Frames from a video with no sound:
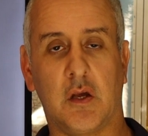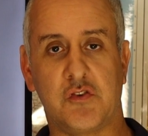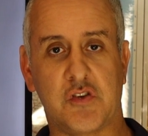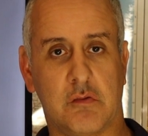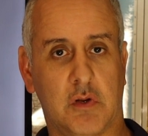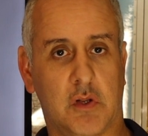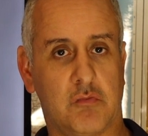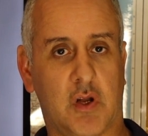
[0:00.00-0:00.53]
I
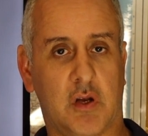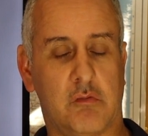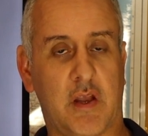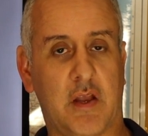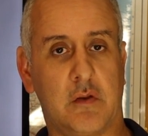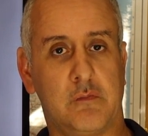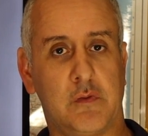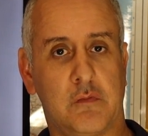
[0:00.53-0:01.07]
generally run
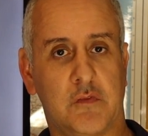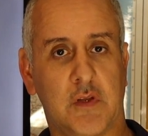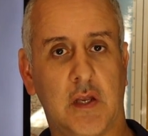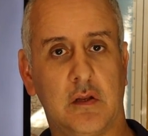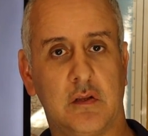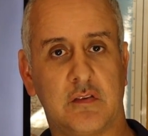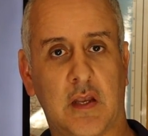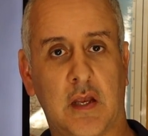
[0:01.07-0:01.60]
around
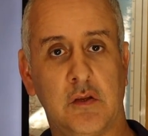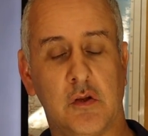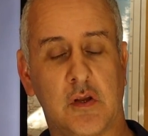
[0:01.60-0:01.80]
15 in sand.